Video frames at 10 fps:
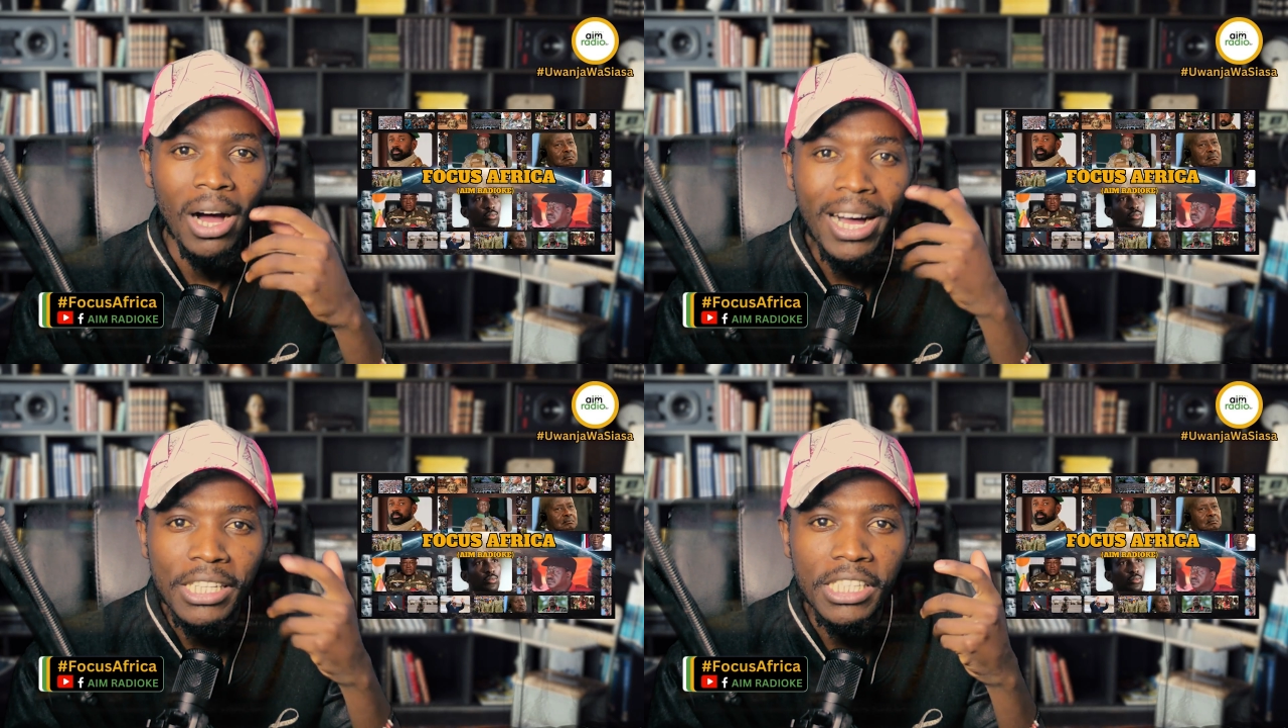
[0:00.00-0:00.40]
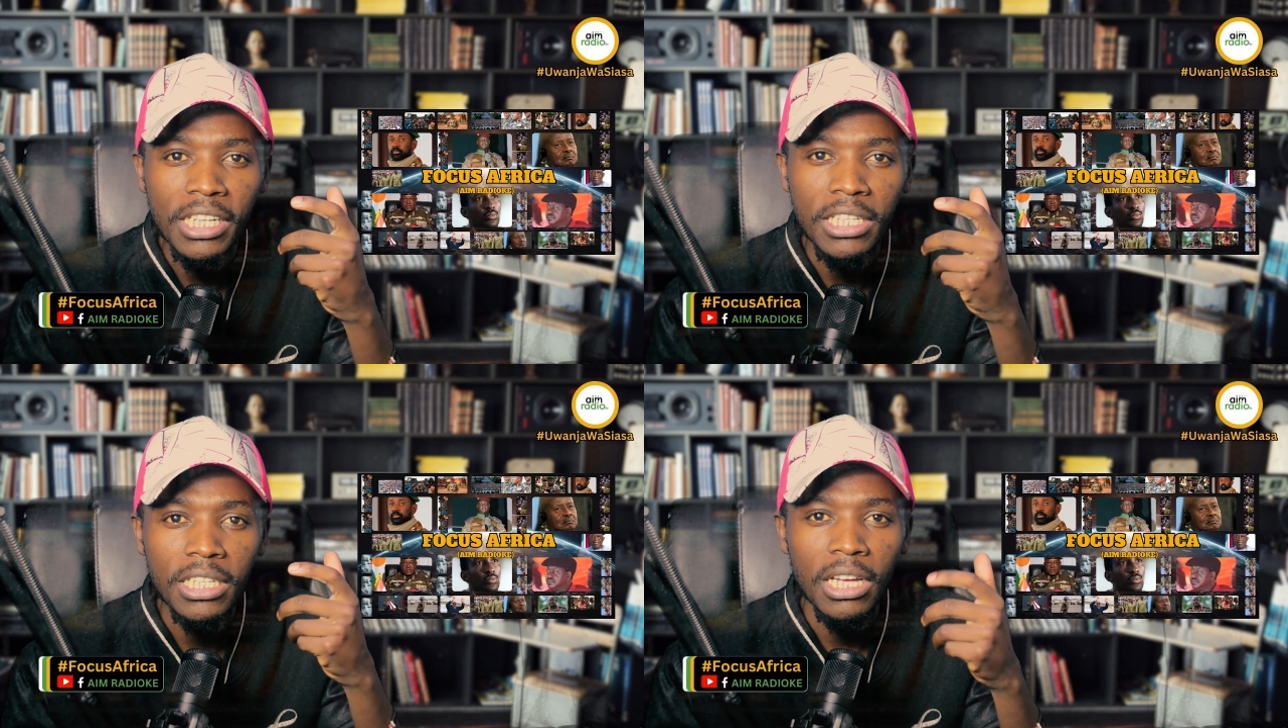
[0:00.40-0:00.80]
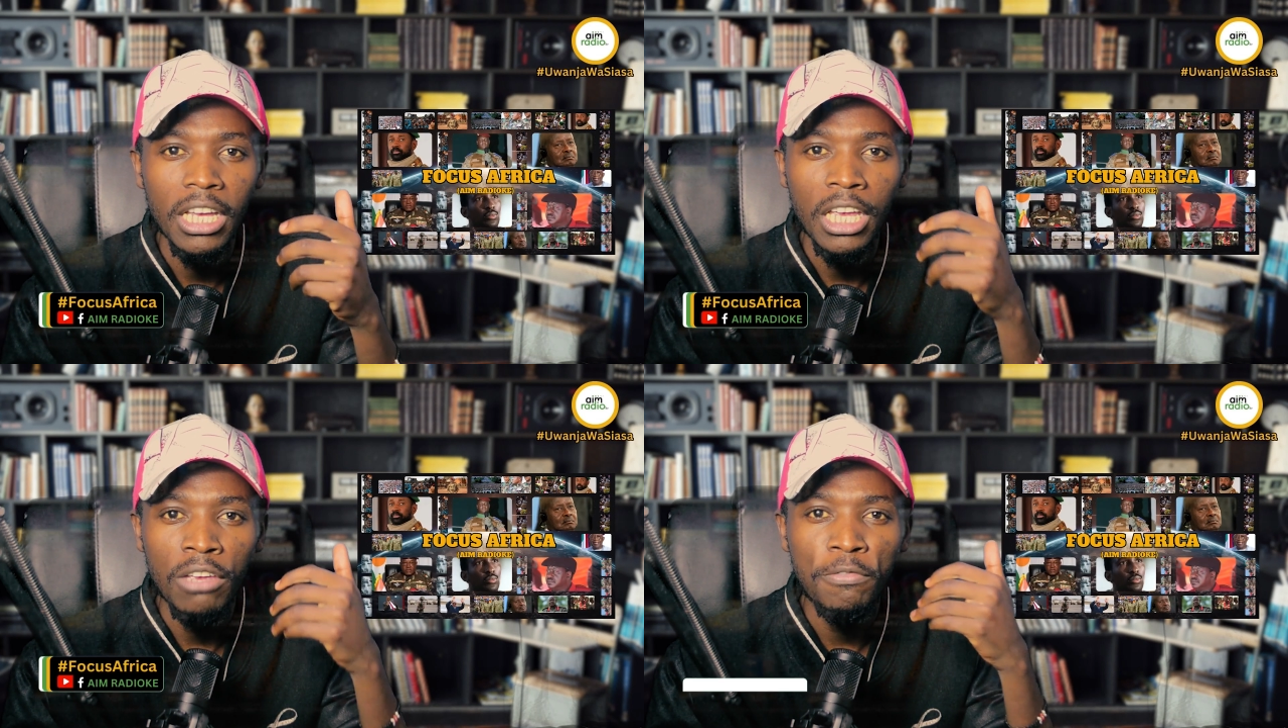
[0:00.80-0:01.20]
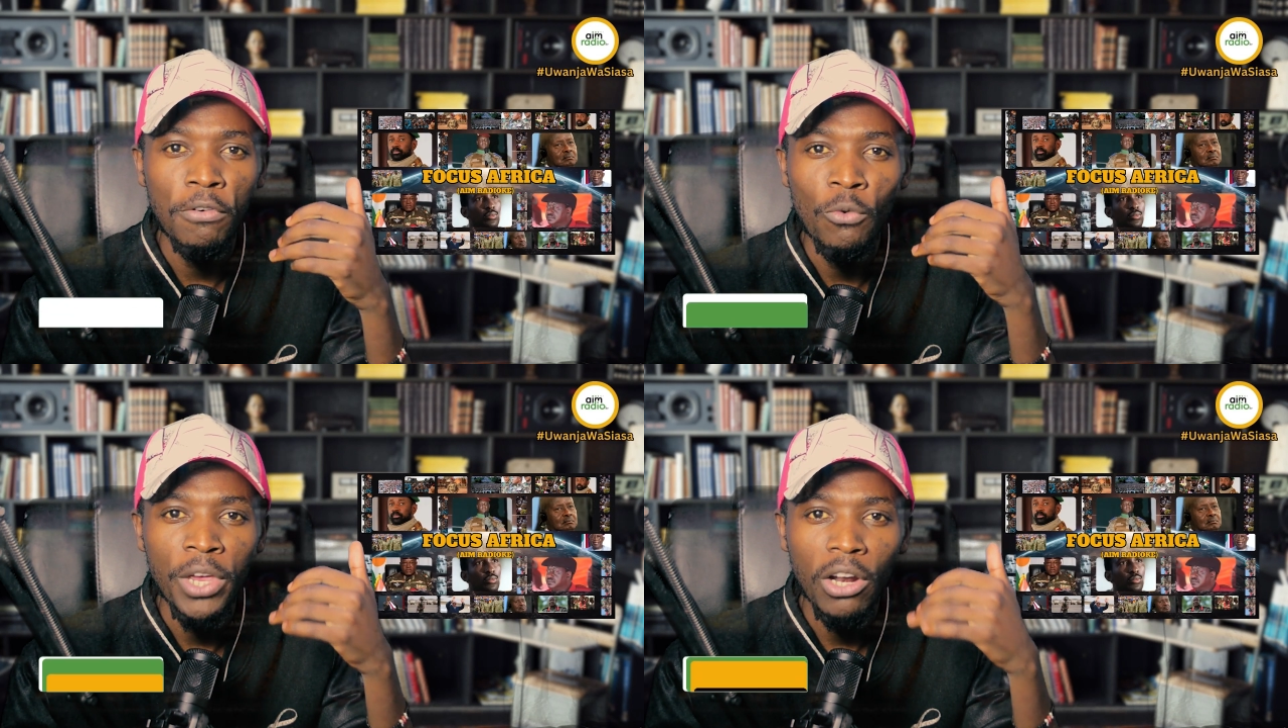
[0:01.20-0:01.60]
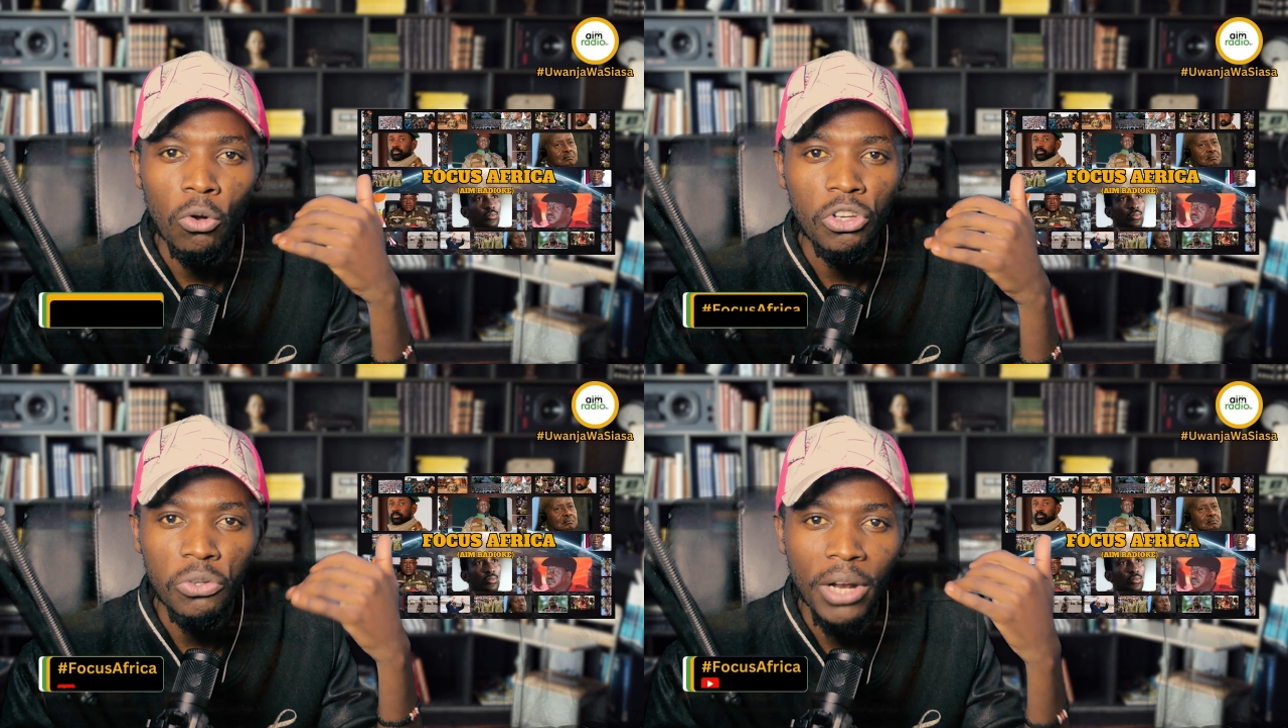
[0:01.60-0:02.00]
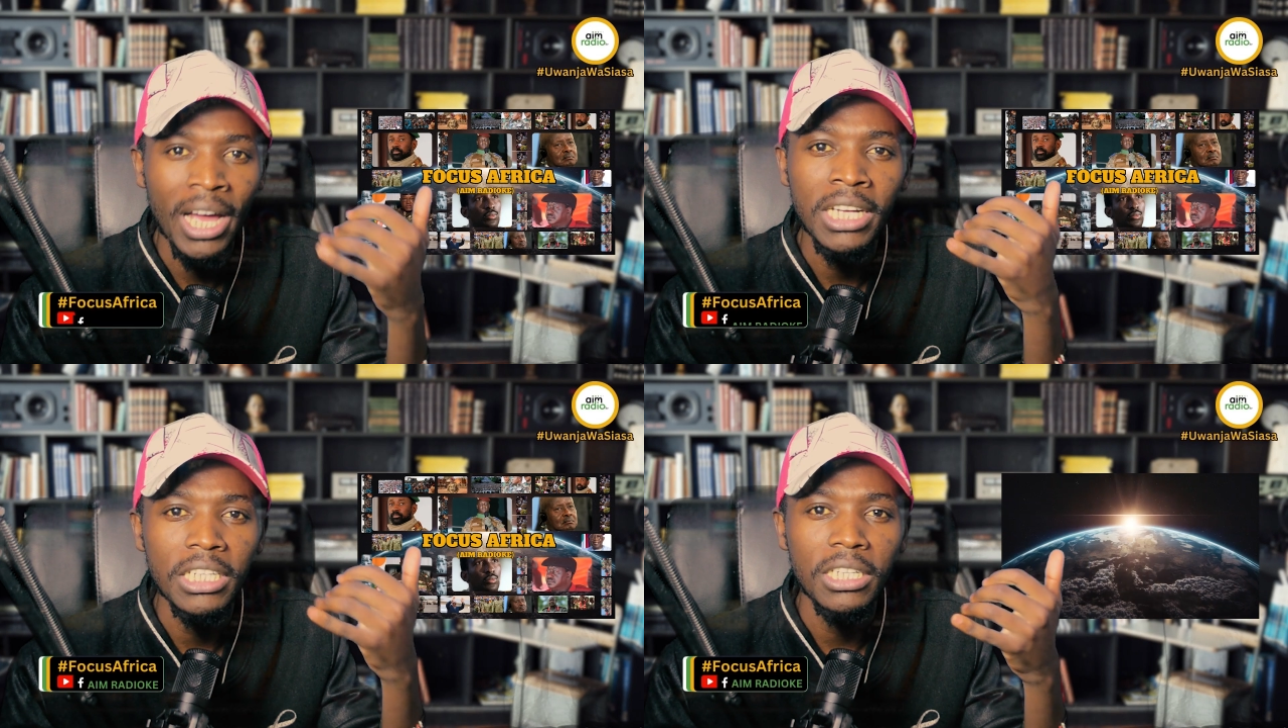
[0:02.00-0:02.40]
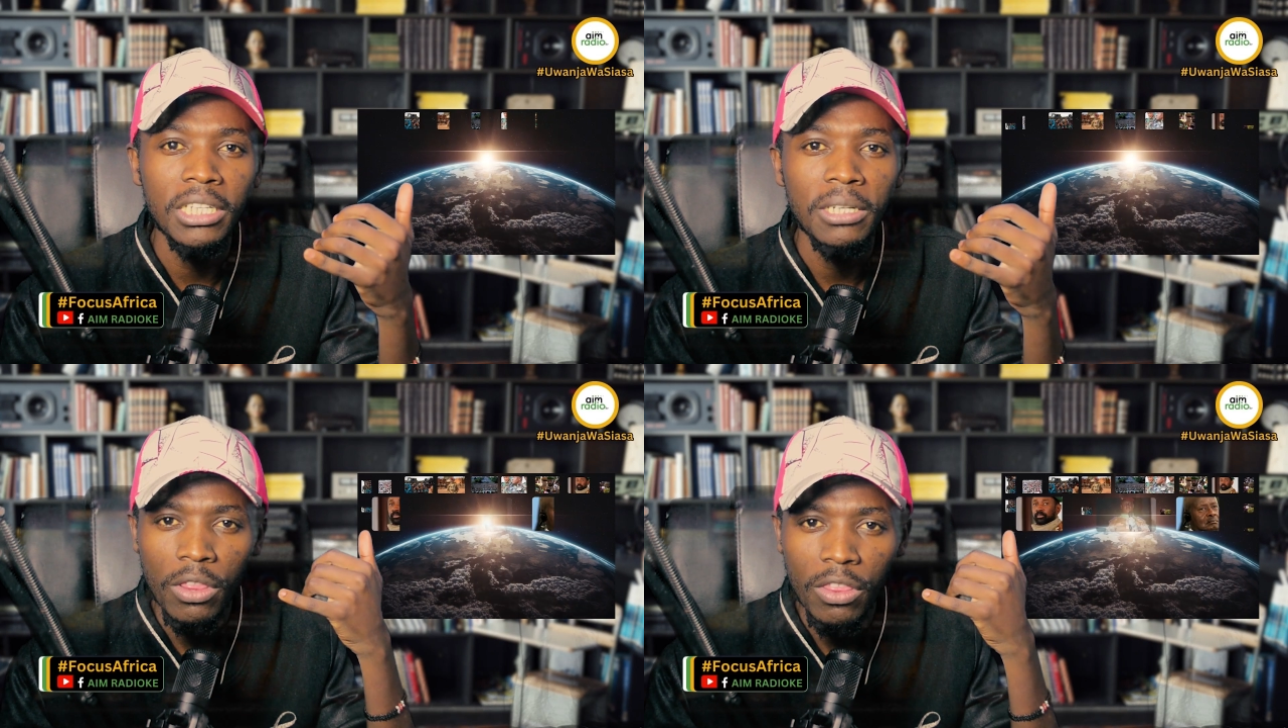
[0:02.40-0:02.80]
us that if we are not united,